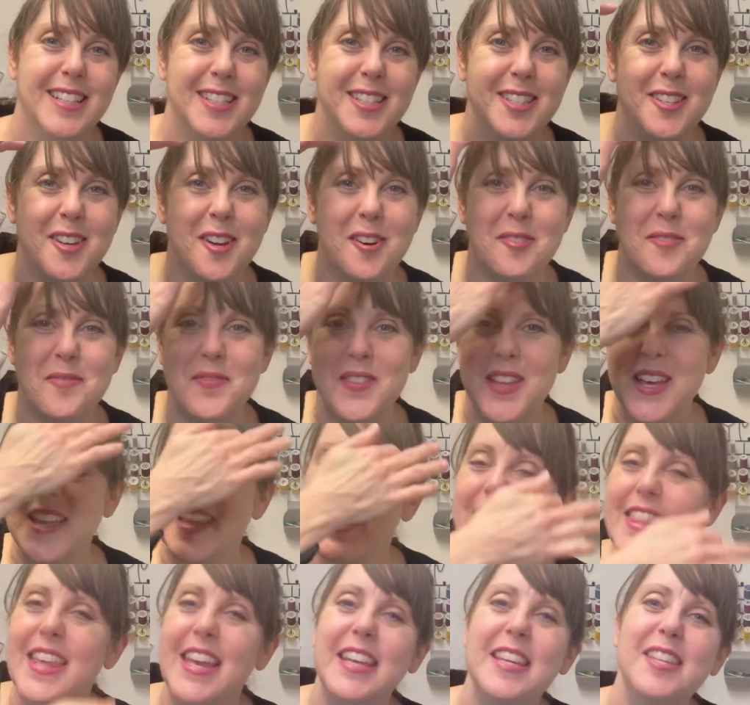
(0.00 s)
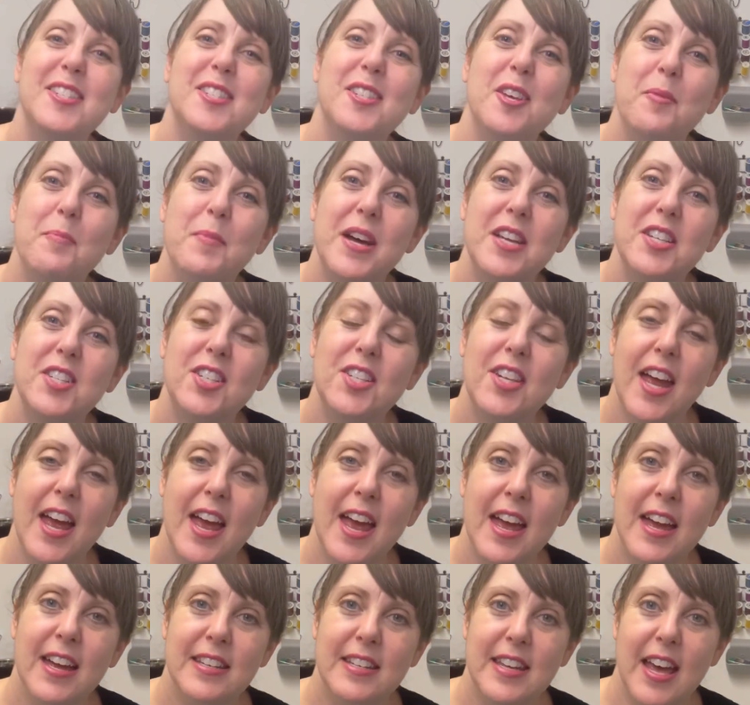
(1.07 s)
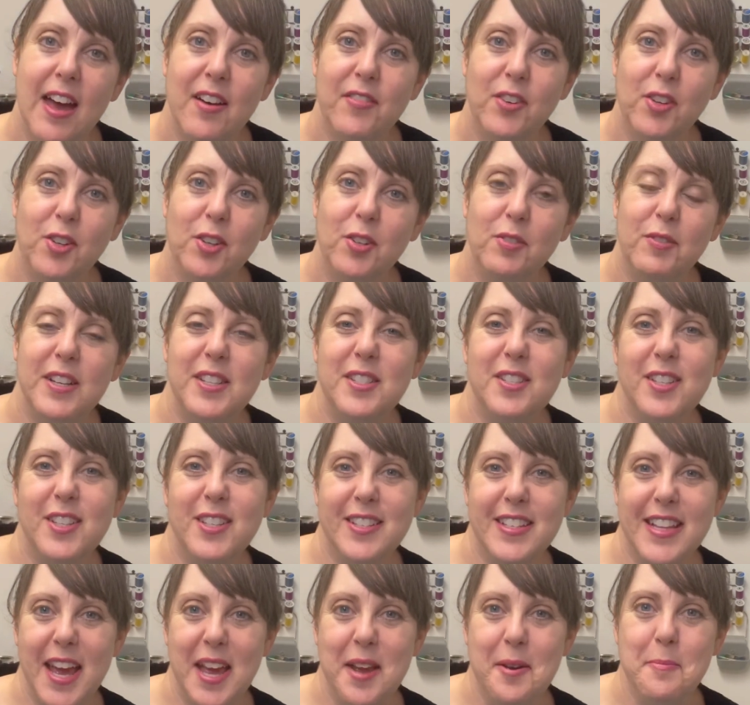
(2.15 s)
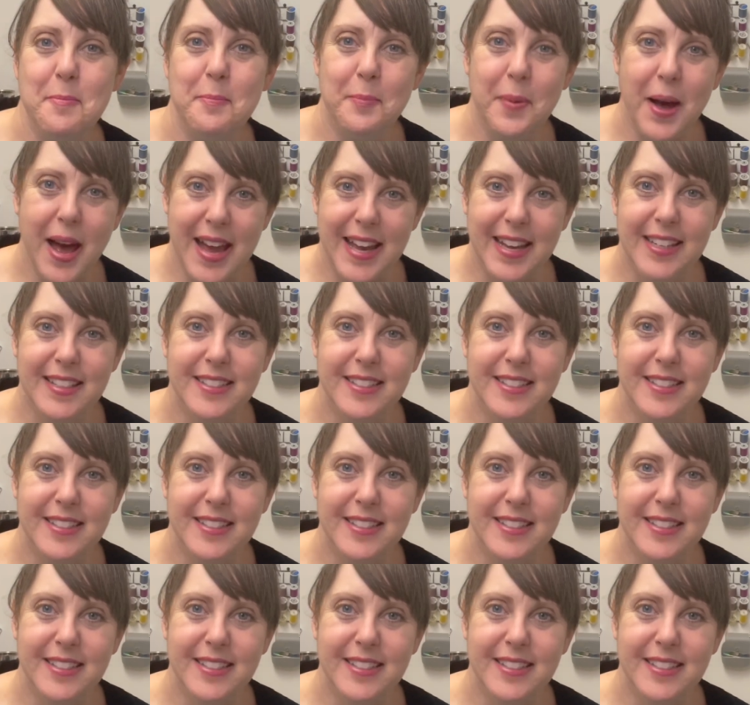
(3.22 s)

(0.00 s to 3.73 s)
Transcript: So thank you so much, and have a good rest of your day. Bye.